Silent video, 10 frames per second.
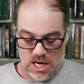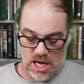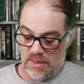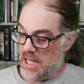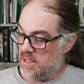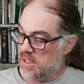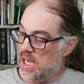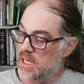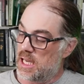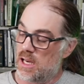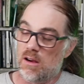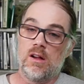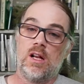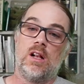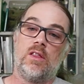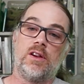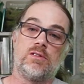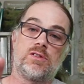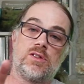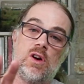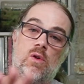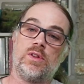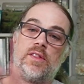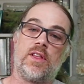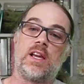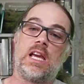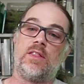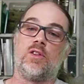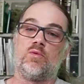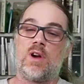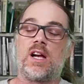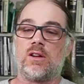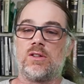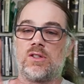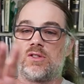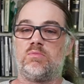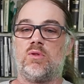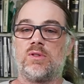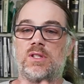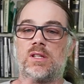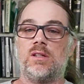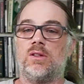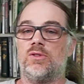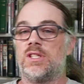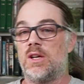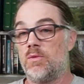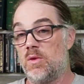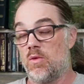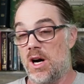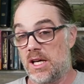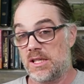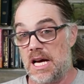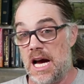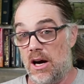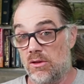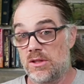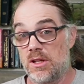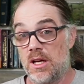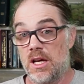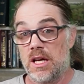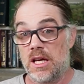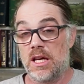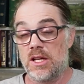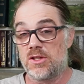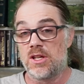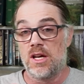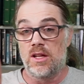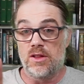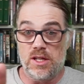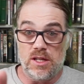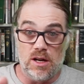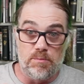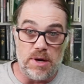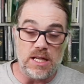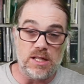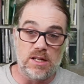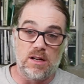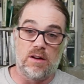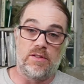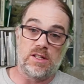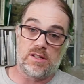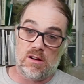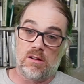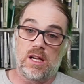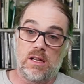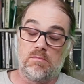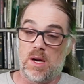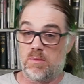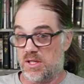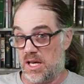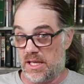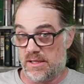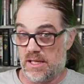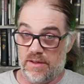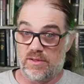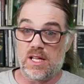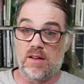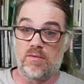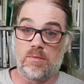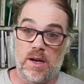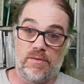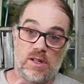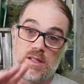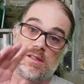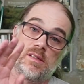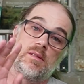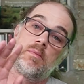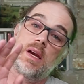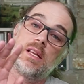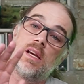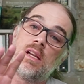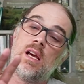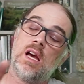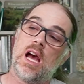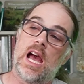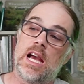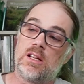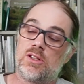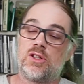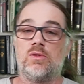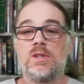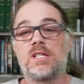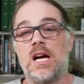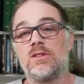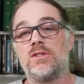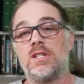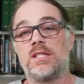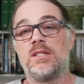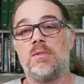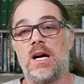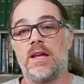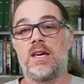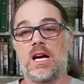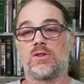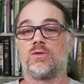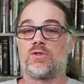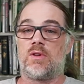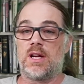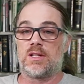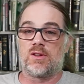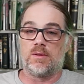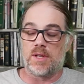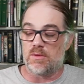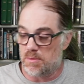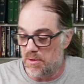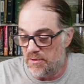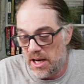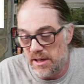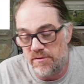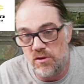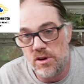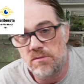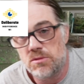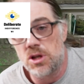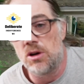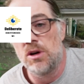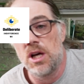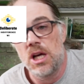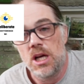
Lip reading: And that's, again, here, there's the only thing in the record to support the conclusion that we walked out is the opinion of an attorney. It might be signed as an affidavit, nevertheless, it's an opinion. And two, it's contradicted by the actual transcript that was provided for you. So